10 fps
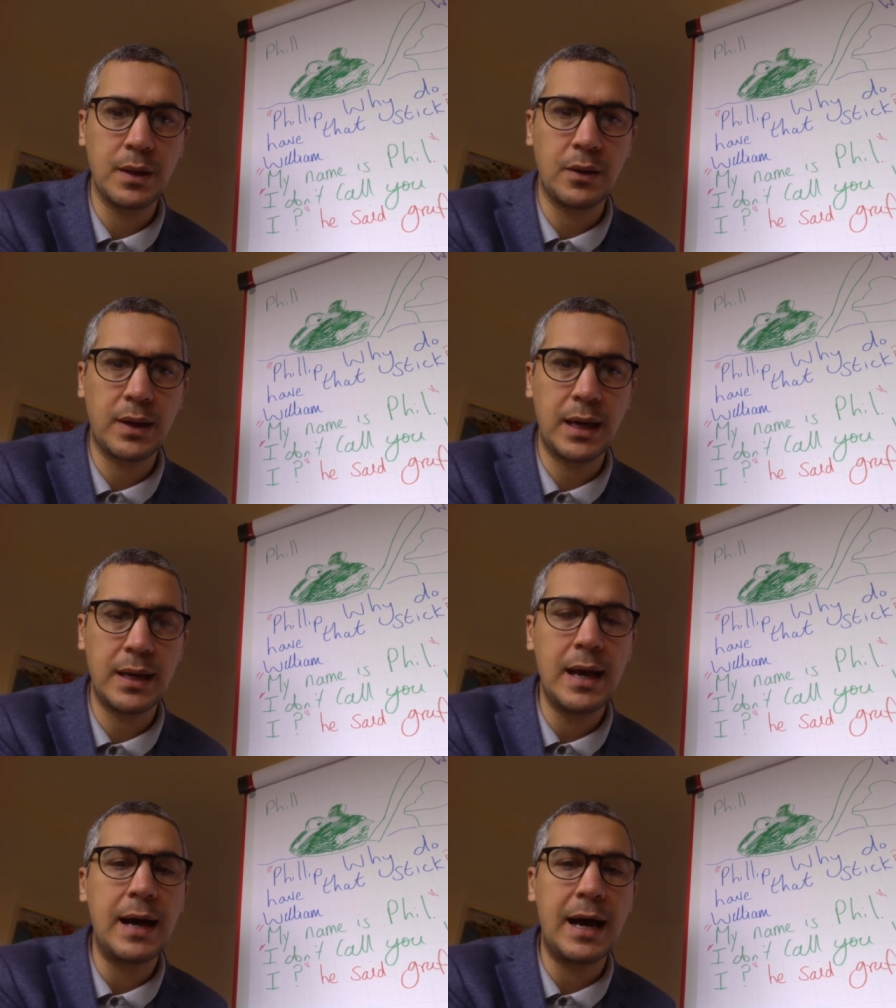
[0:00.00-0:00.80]
Okay,
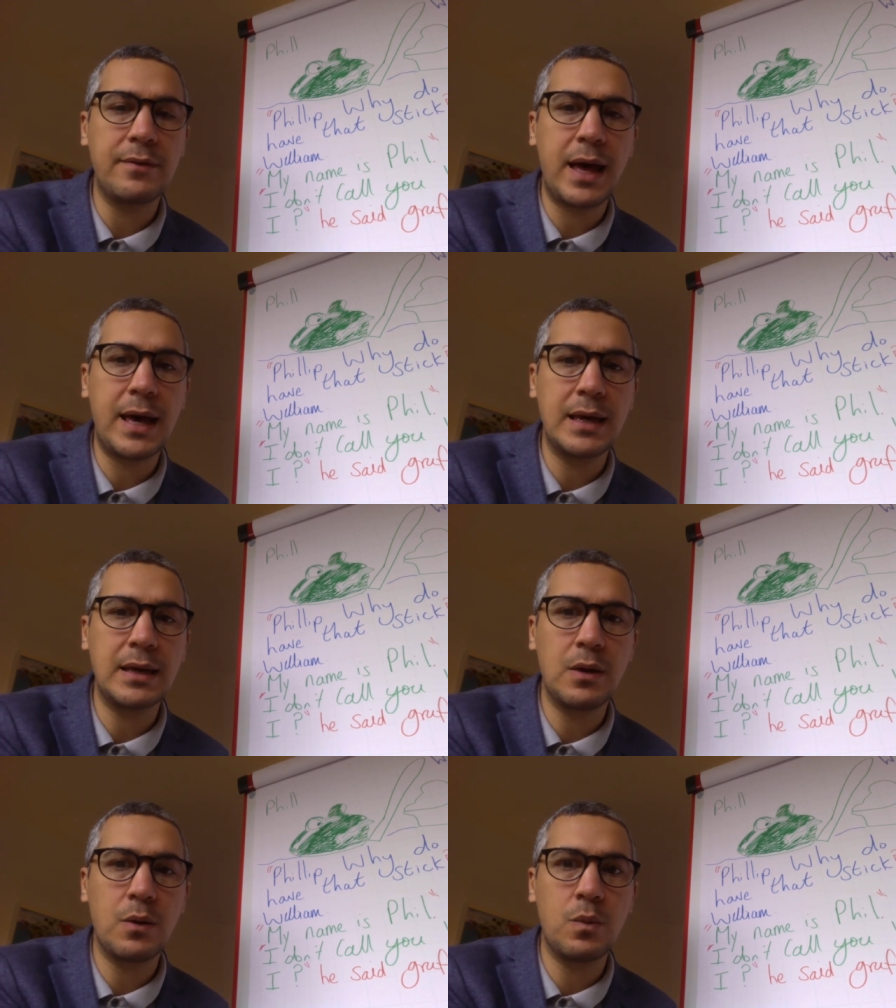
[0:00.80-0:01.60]
have
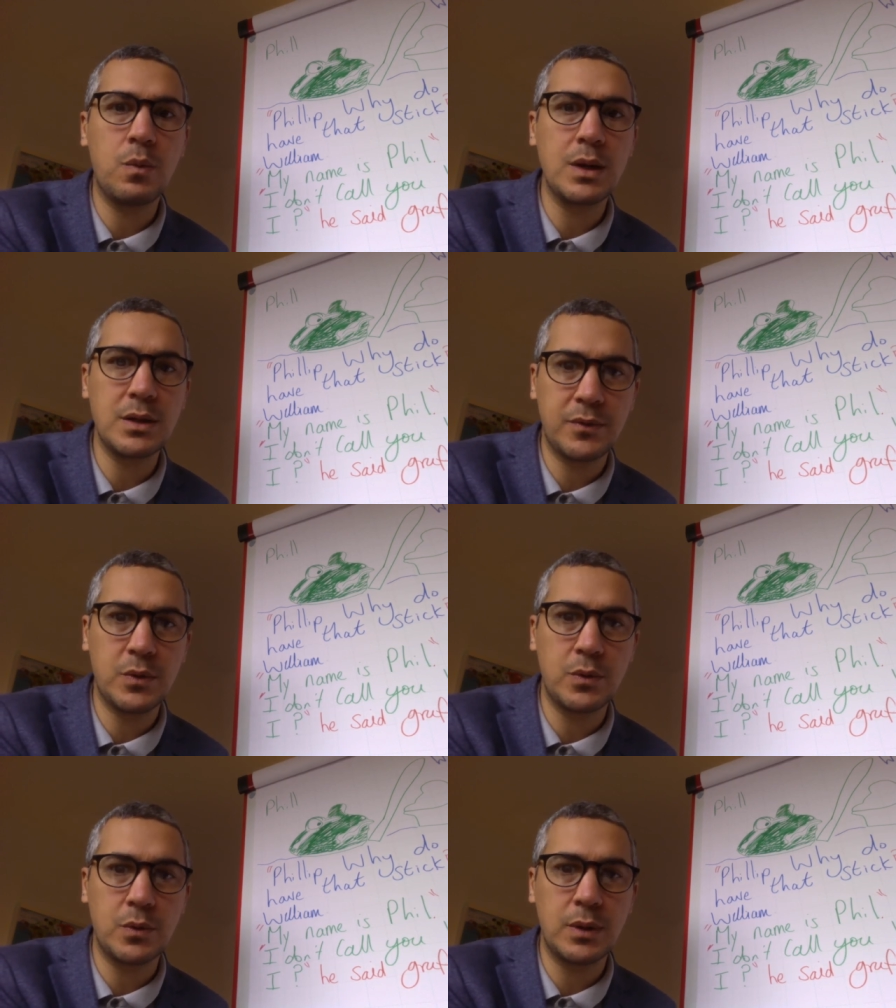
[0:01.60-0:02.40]
a
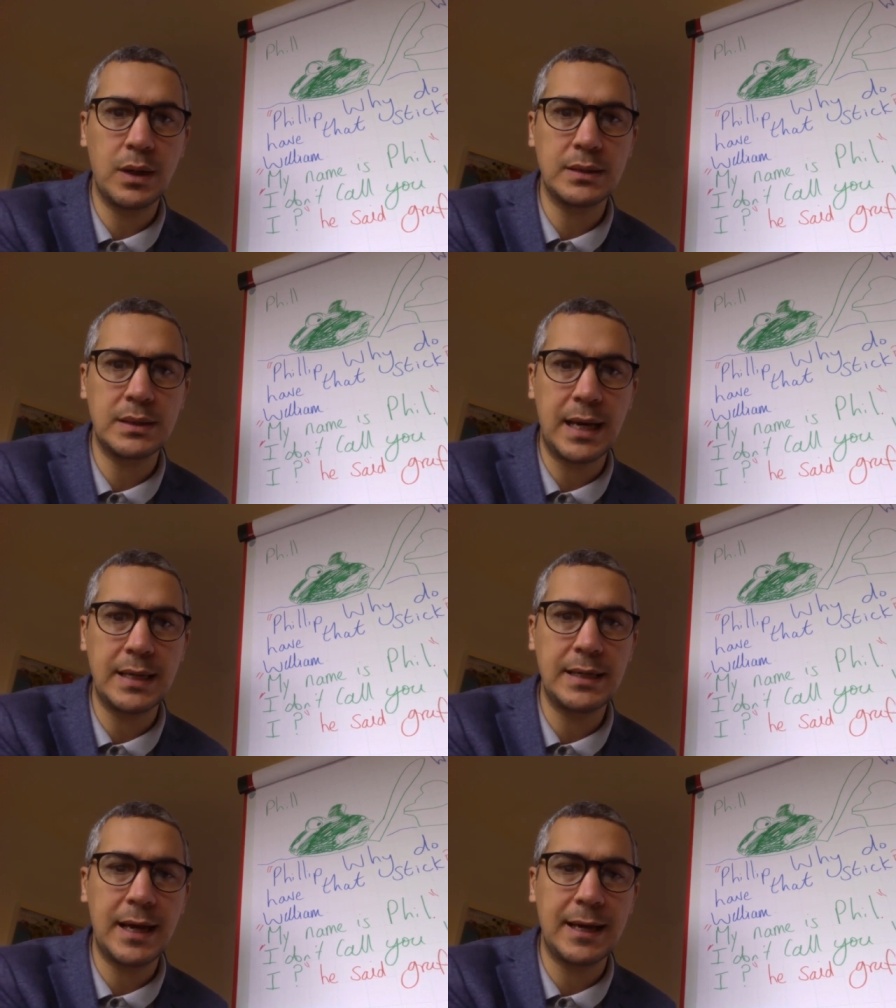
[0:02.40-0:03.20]
wonderful
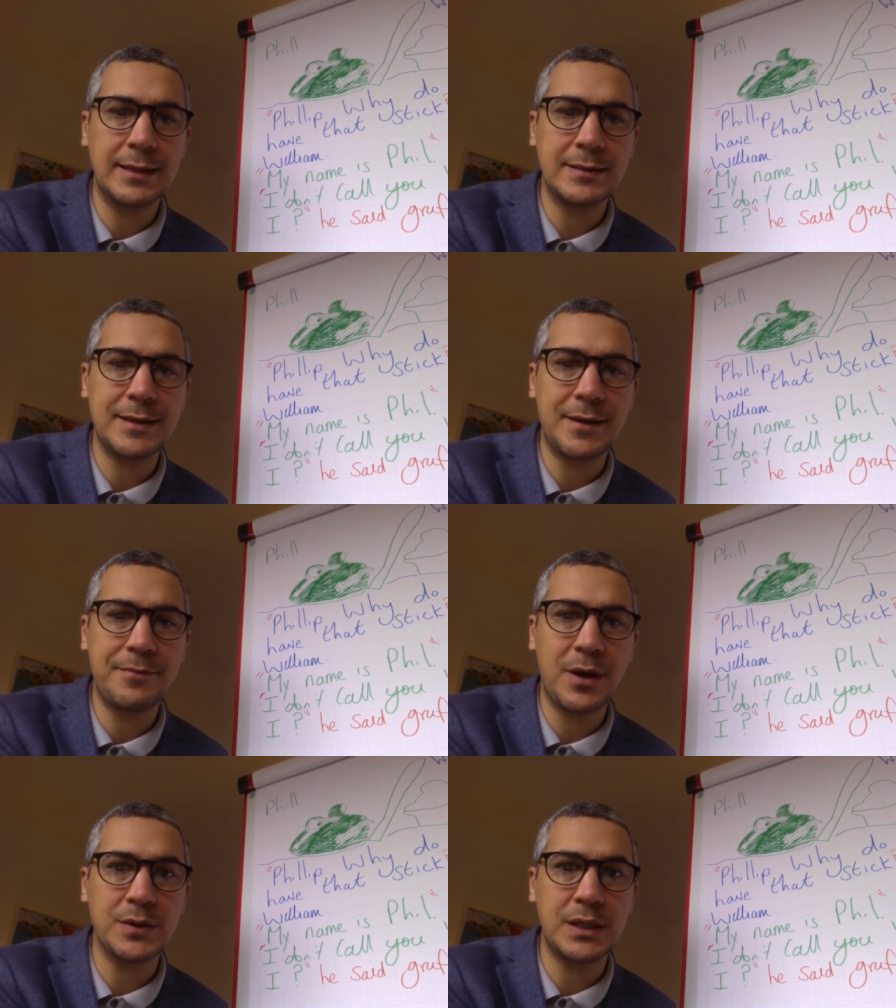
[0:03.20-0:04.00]
day, and um,
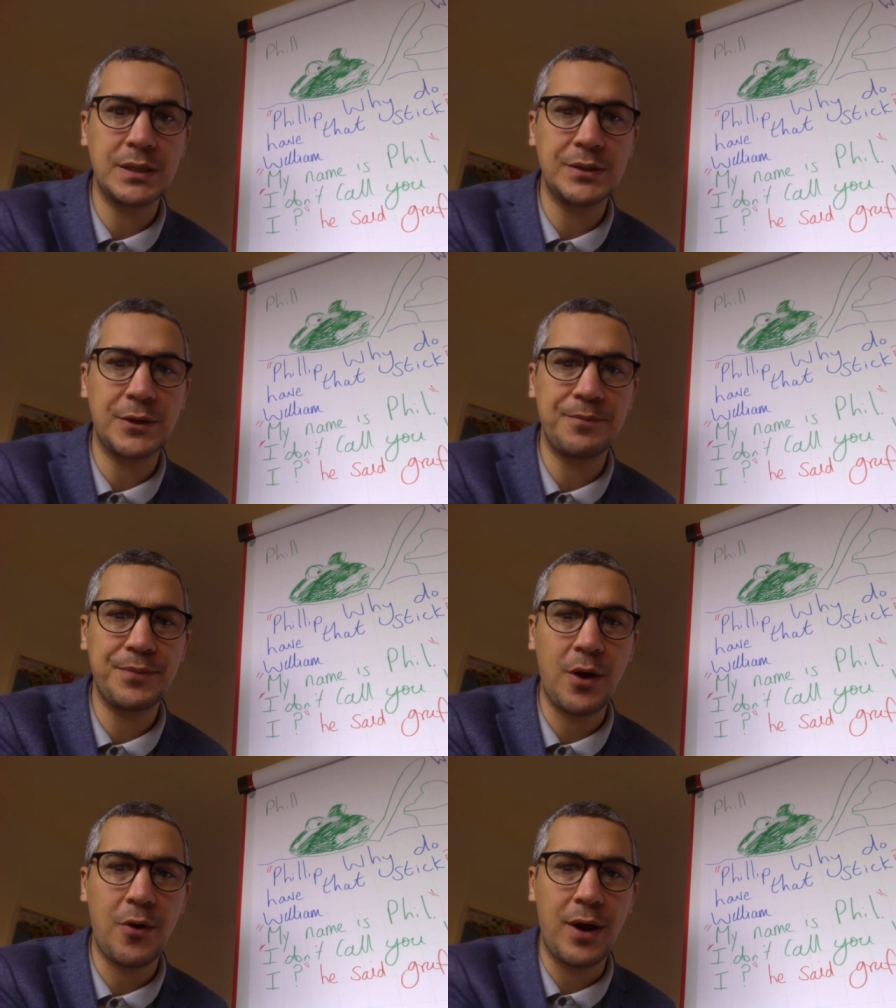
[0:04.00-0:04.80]
I'll see you soon.
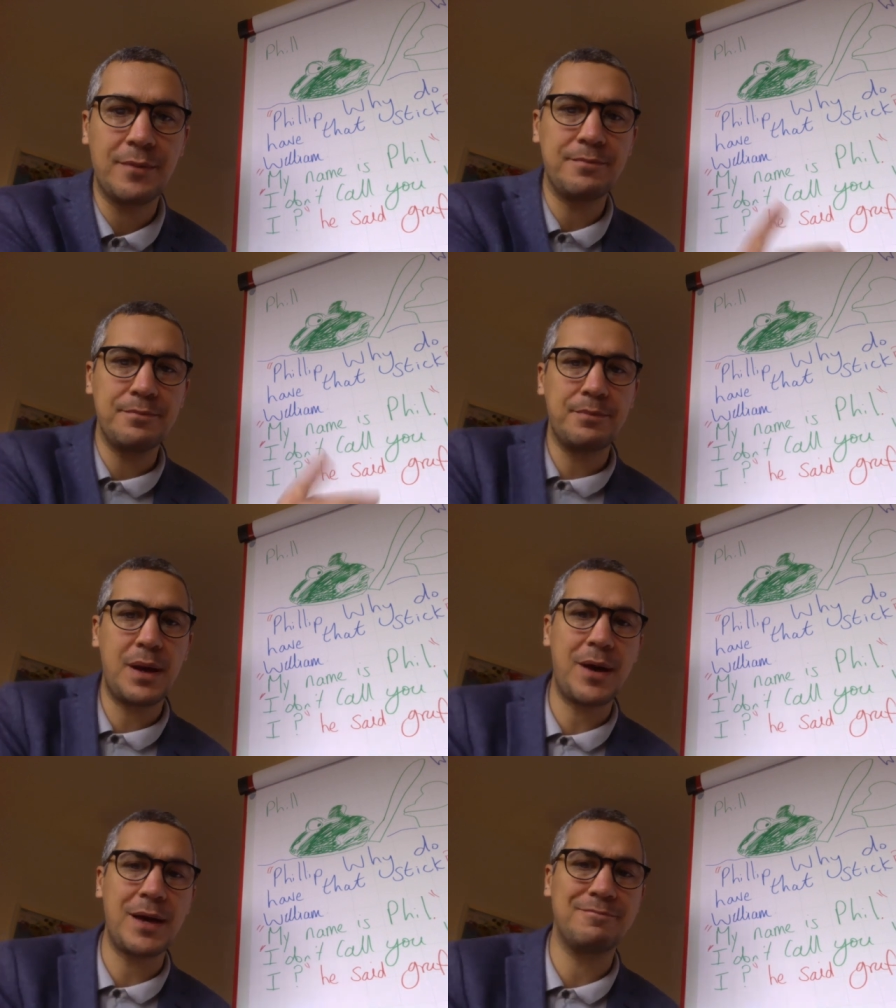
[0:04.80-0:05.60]
All right, bye
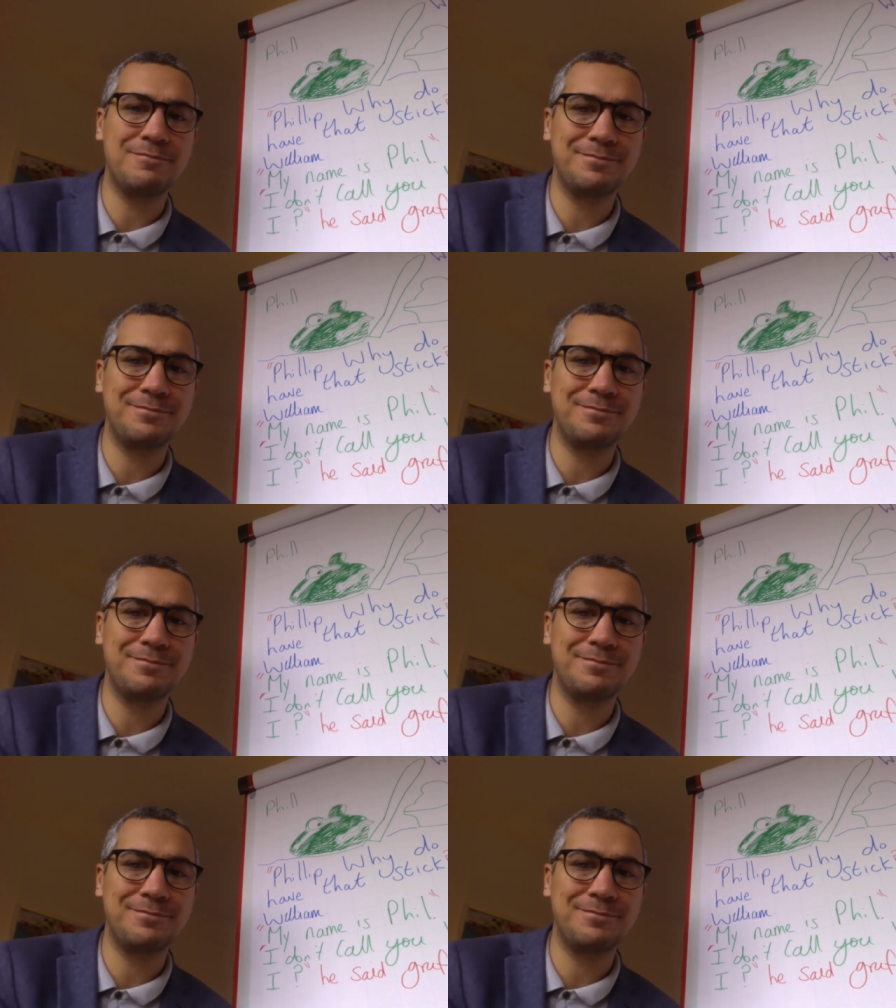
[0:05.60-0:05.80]
bye.